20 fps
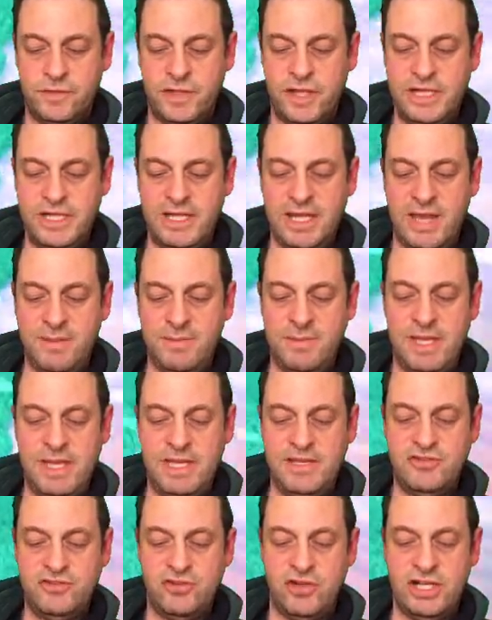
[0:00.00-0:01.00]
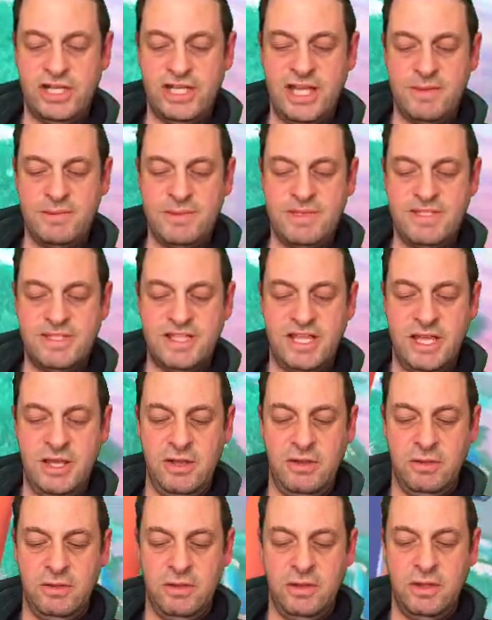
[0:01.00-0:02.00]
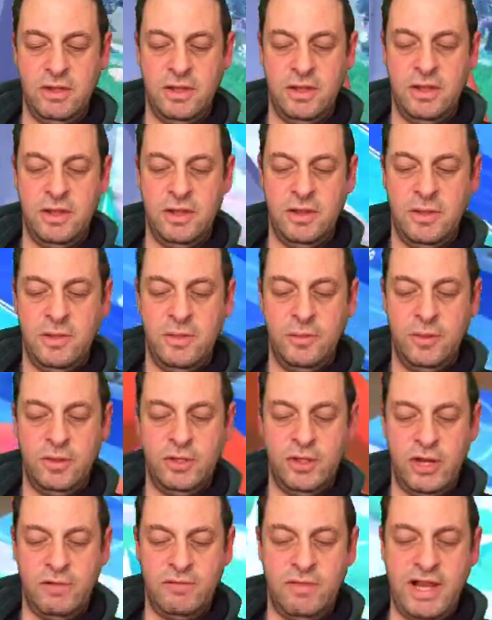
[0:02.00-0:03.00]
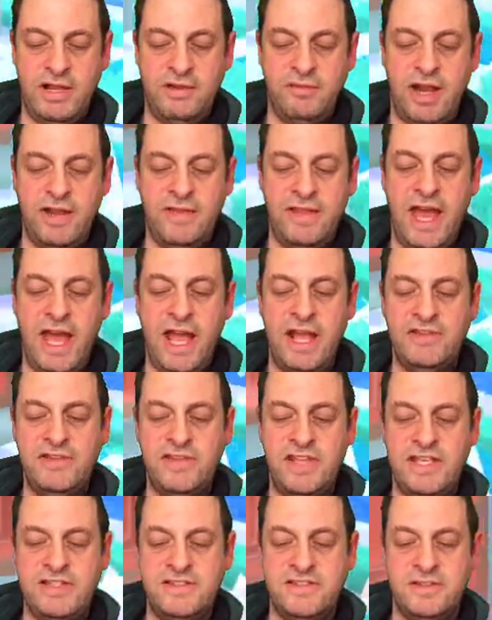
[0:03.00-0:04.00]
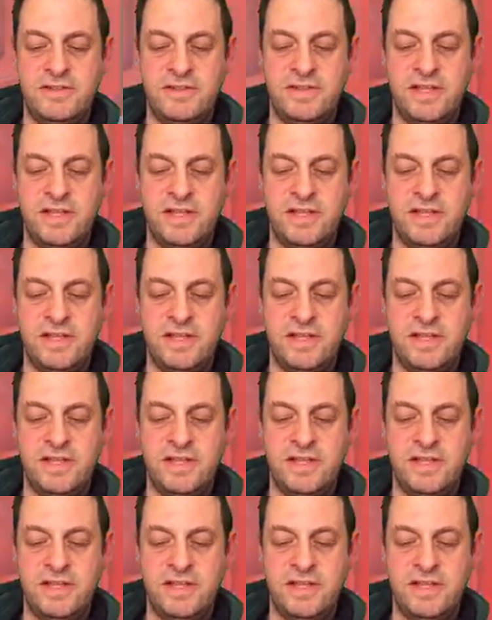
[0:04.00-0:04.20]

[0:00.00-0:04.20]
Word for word: Can he get me? He's trying to get me still. We're going round and round the houses.